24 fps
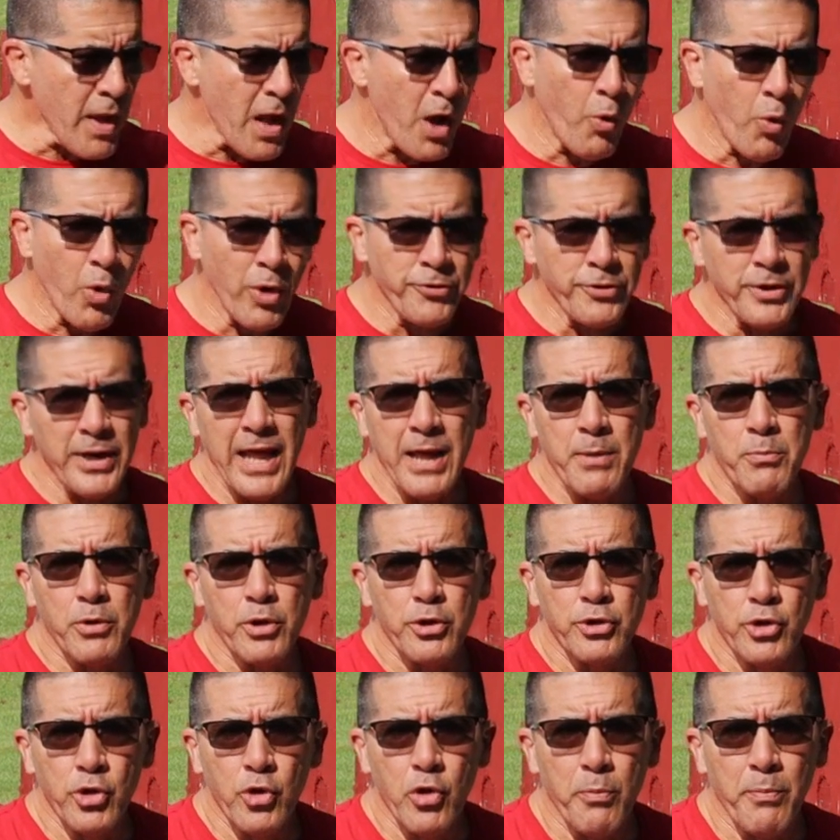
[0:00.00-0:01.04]
I wasn't able
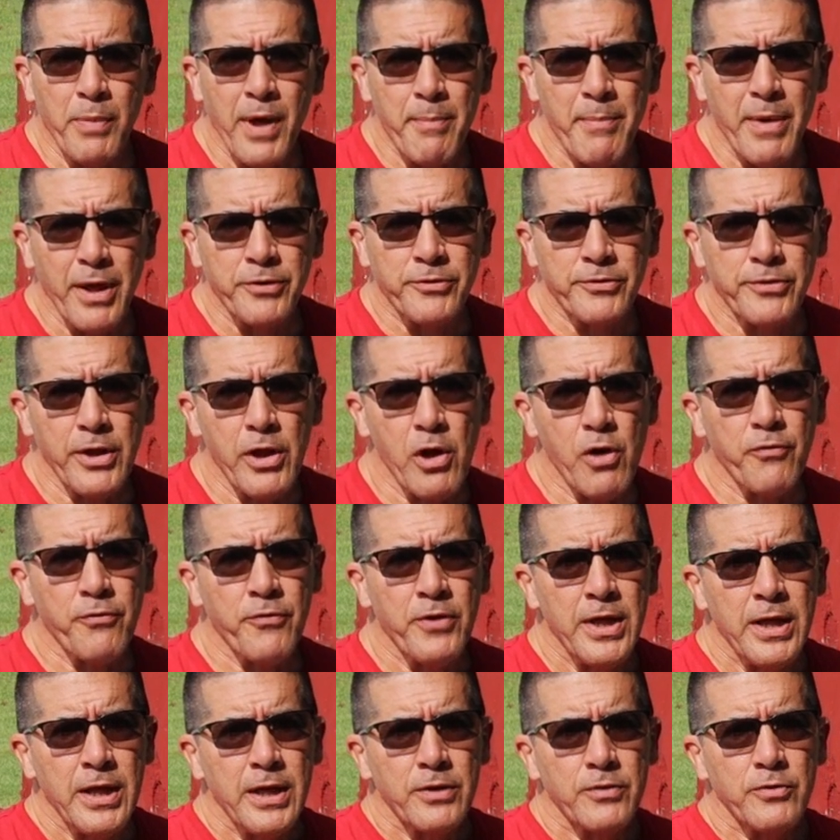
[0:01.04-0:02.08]
to do it by myself,
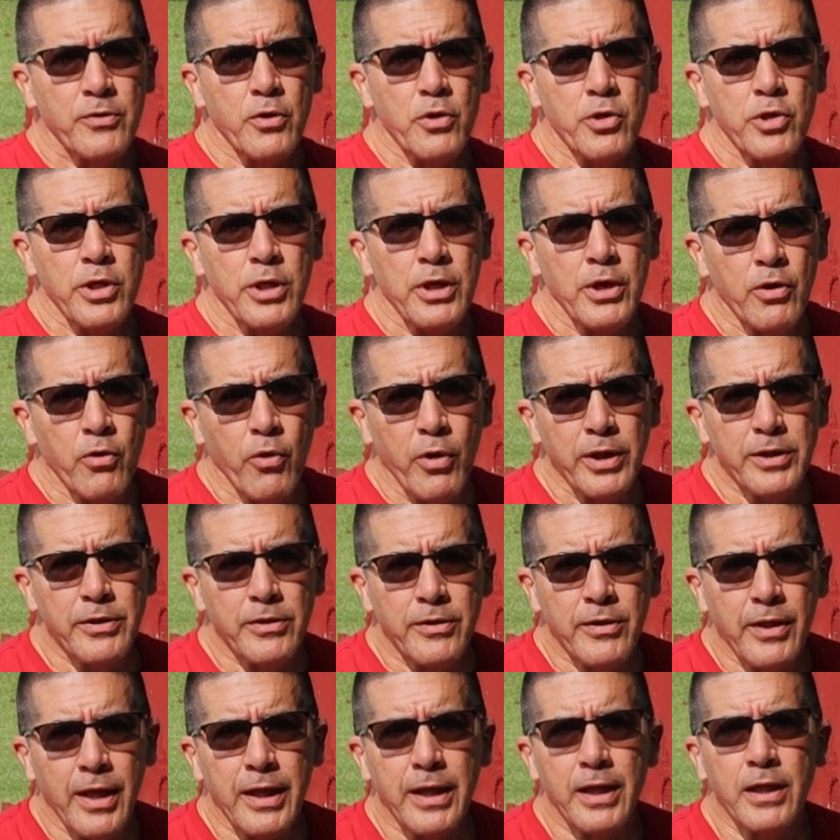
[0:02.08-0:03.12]
so she agreed to
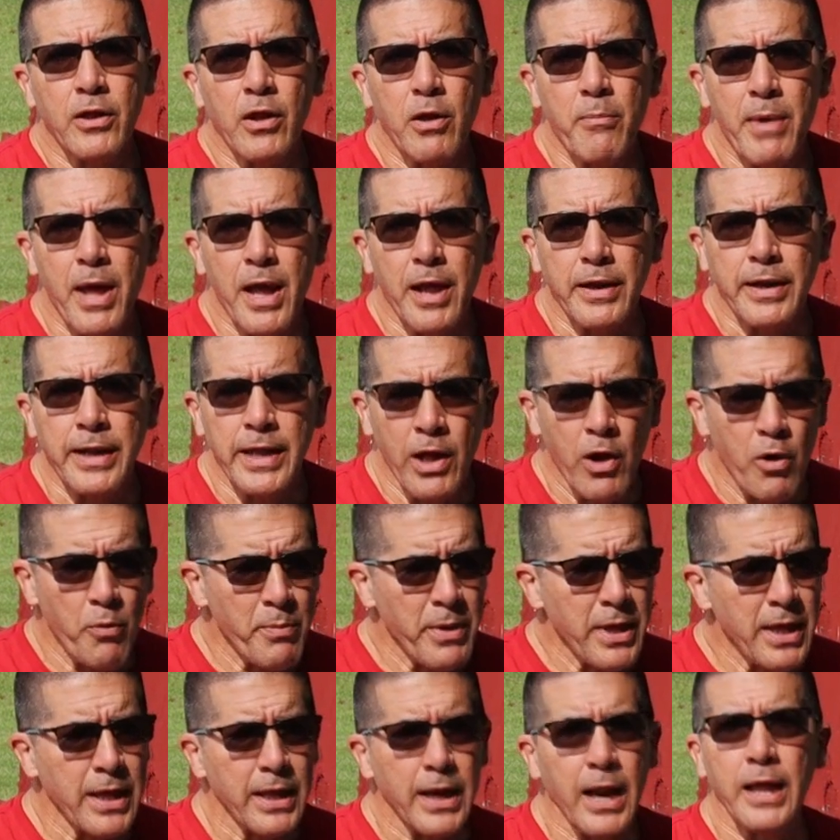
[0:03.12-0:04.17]
take and come out and help
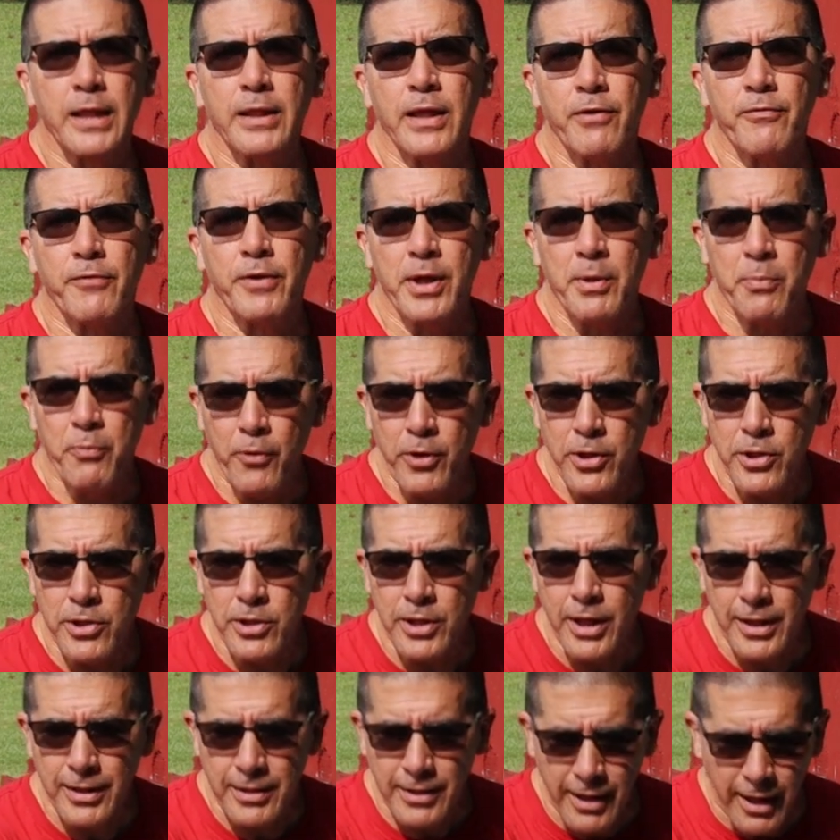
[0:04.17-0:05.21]
me, and I definitely
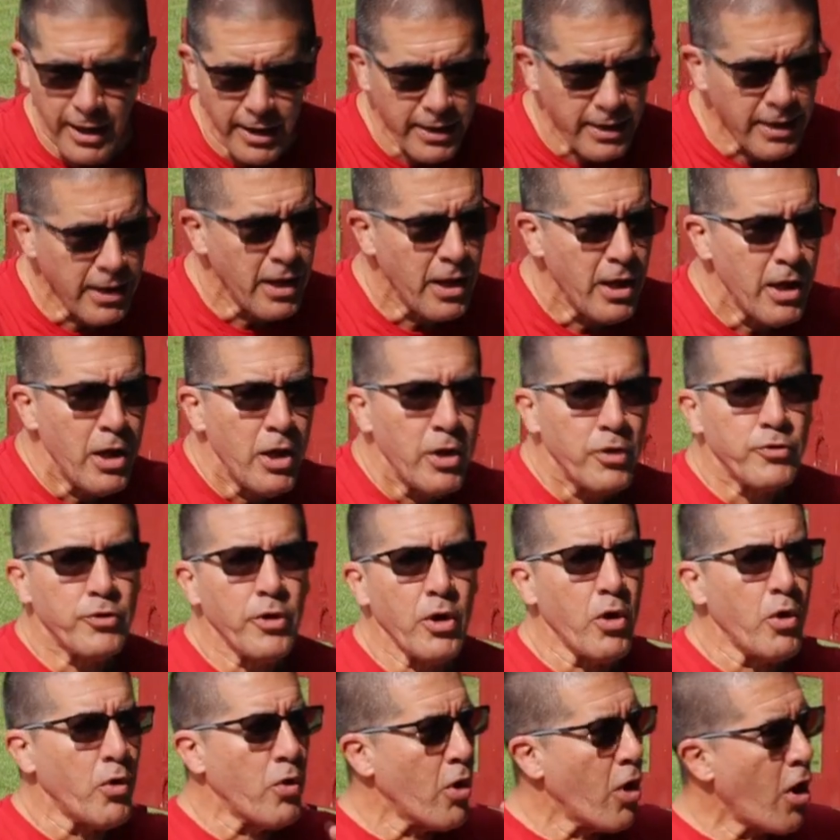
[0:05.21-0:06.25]
appreciate that.
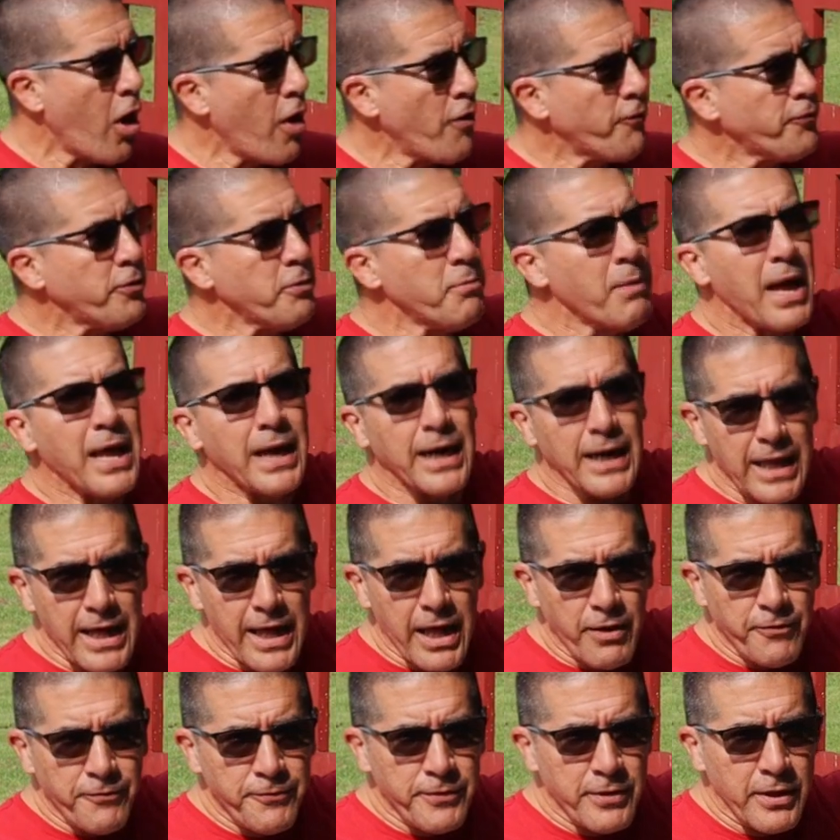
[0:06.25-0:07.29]
So off to my
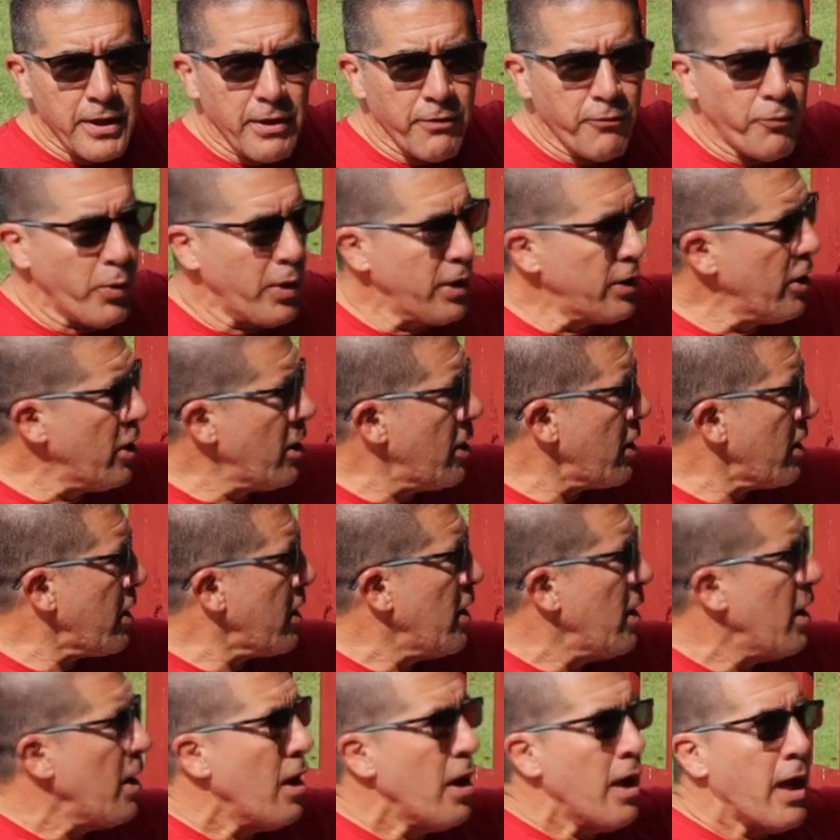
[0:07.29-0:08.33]
left, if we look,
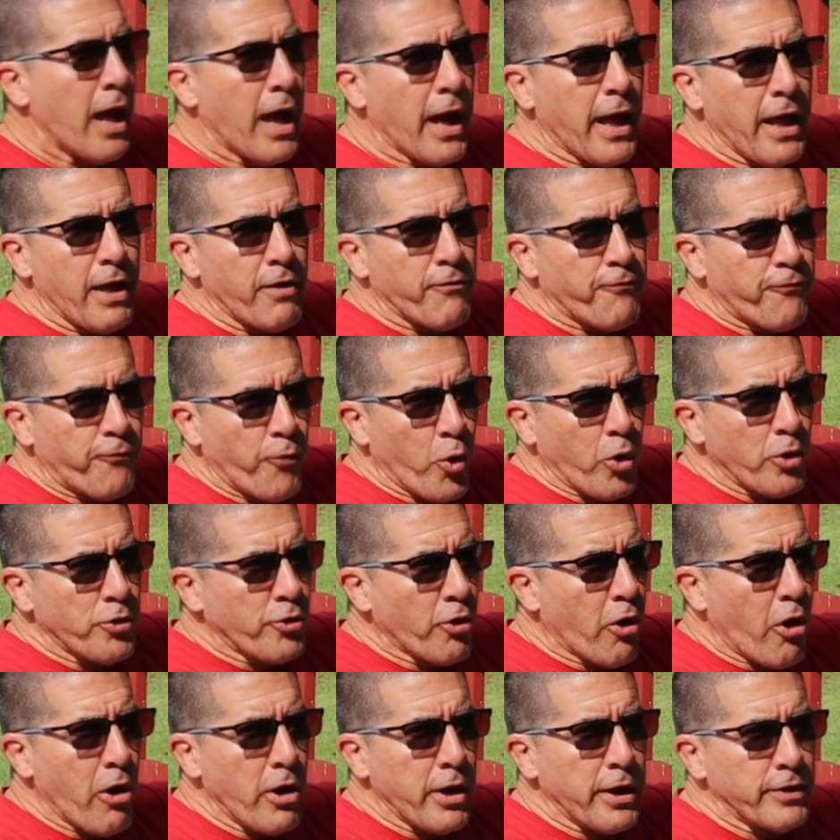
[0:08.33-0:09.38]
I have 4
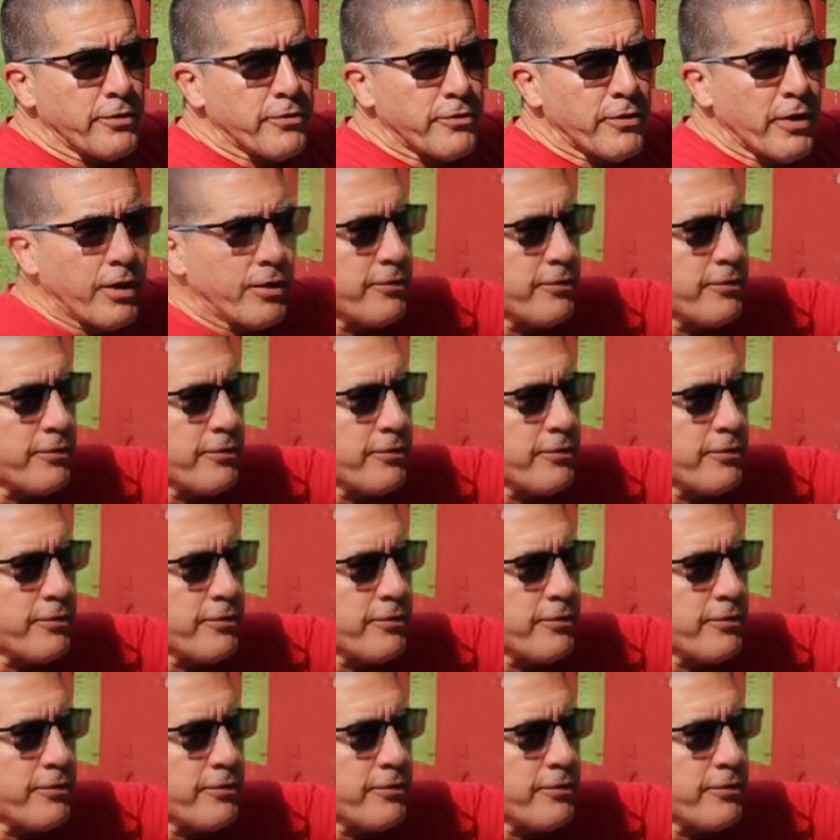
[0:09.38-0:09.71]
targets